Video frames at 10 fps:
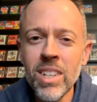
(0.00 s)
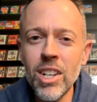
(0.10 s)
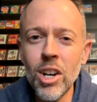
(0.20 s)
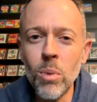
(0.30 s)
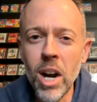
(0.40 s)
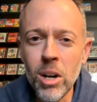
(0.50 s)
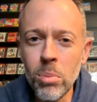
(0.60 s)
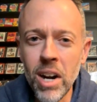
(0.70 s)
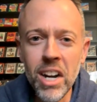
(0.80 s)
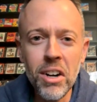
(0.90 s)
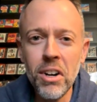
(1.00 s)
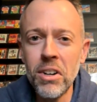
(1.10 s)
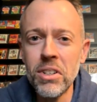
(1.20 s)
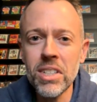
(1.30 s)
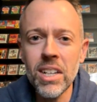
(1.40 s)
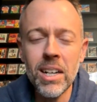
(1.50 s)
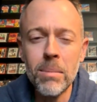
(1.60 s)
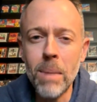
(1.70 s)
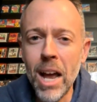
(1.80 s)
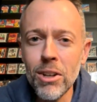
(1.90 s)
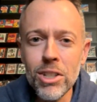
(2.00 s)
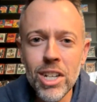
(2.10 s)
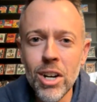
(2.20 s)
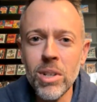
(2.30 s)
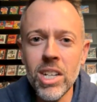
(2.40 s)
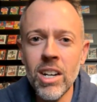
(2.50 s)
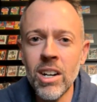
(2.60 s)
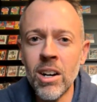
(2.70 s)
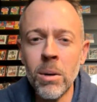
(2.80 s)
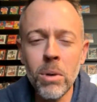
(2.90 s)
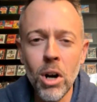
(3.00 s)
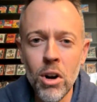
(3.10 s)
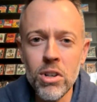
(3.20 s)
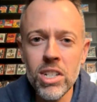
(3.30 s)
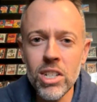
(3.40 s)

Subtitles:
record breakers, milestone year cards